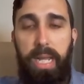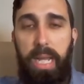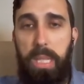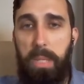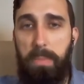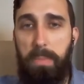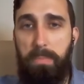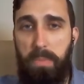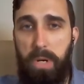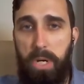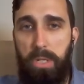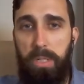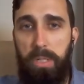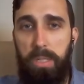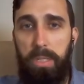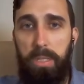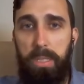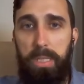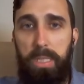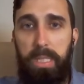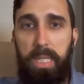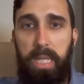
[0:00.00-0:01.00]
and the
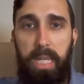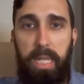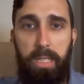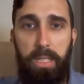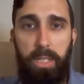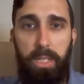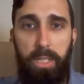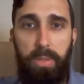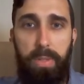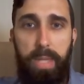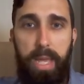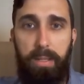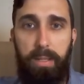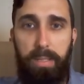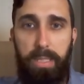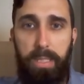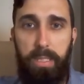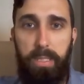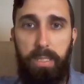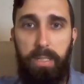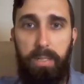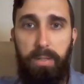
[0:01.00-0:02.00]
MERS in
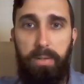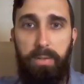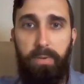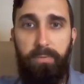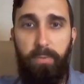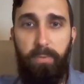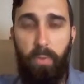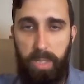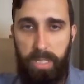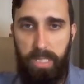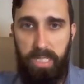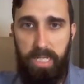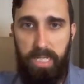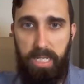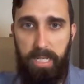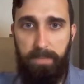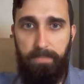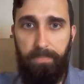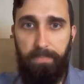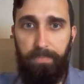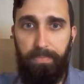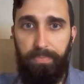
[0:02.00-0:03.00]

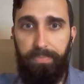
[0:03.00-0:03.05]
2014.